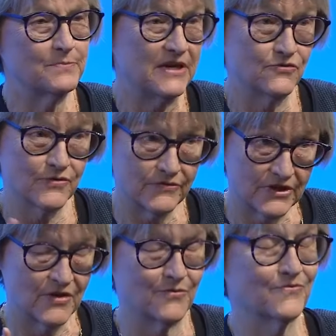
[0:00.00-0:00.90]
being
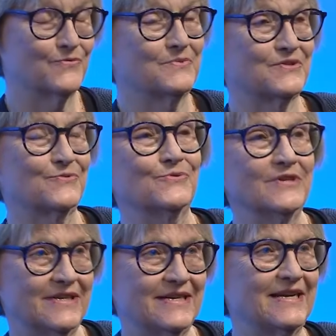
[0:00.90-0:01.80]
driven home from school
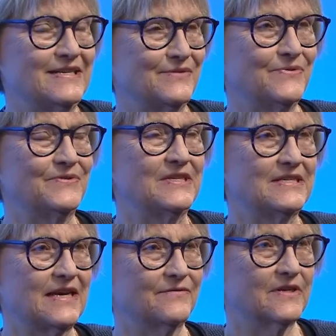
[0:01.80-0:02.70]
in
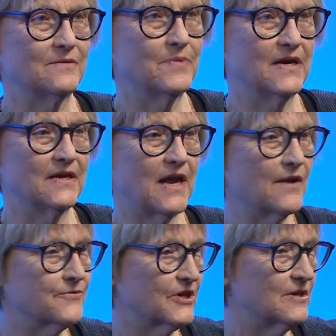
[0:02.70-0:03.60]
1957 by an
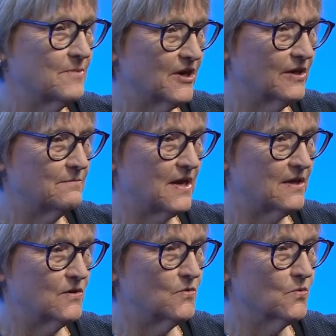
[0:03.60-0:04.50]
African American
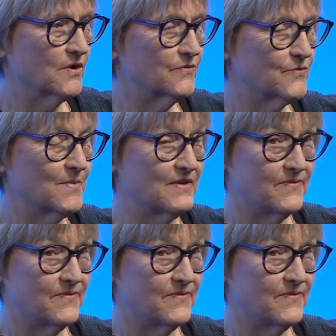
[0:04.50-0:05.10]
man who worked for my